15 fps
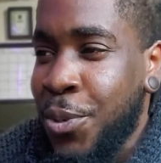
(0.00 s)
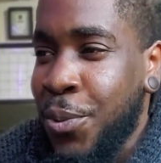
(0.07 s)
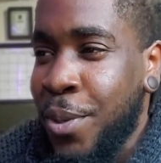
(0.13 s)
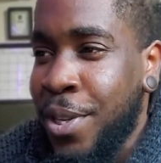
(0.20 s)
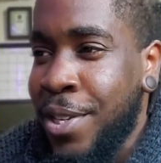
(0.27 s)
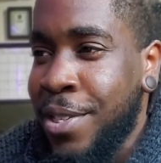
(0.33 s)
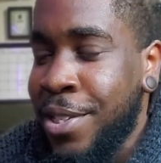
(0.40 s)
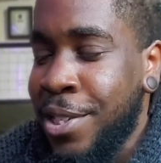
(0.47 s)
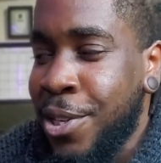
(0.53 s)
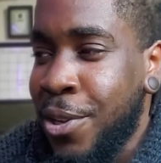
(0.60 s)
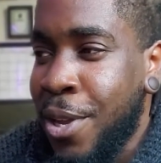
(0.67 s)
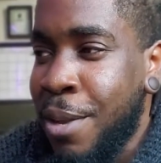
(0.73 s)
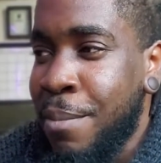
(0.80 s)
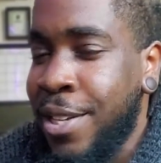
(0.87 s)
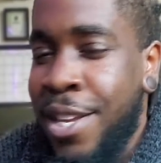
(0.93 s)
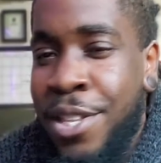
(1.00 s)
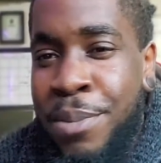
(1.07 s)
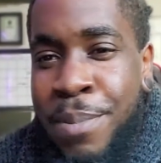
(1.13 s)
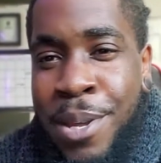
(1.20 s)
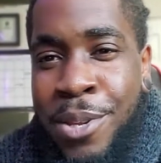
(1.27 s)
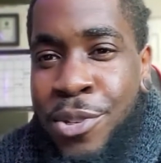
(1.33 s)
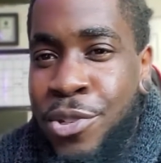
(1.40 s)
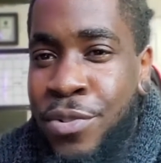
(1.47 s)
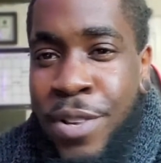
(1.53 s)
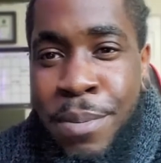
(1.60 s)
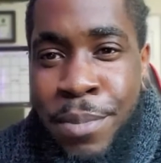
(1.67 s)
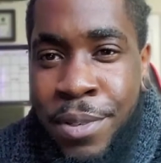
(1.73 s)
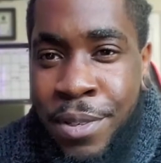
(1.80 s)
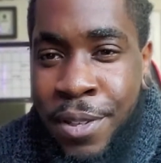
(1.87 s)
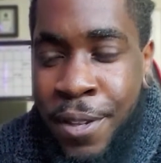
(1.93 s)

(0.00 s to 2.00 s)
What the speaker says: was death metal drummer